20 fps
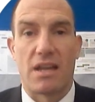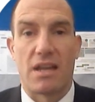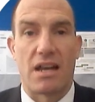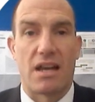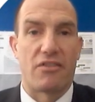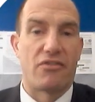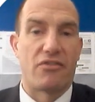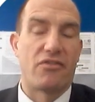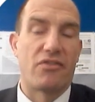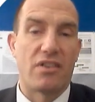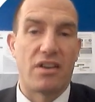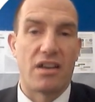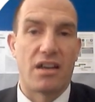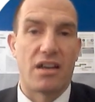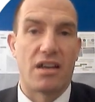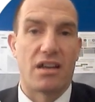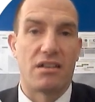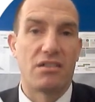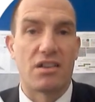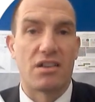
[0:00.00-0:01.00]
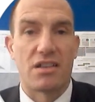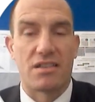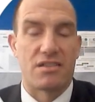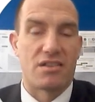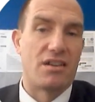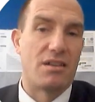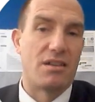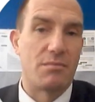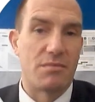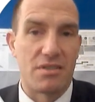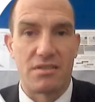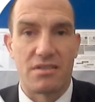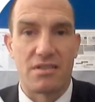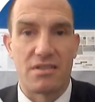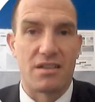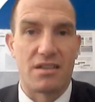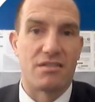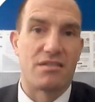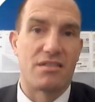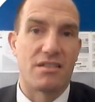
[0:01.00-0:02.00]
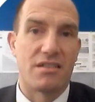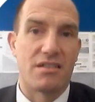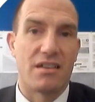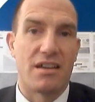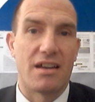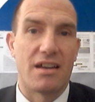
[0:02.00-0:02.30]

have nice times and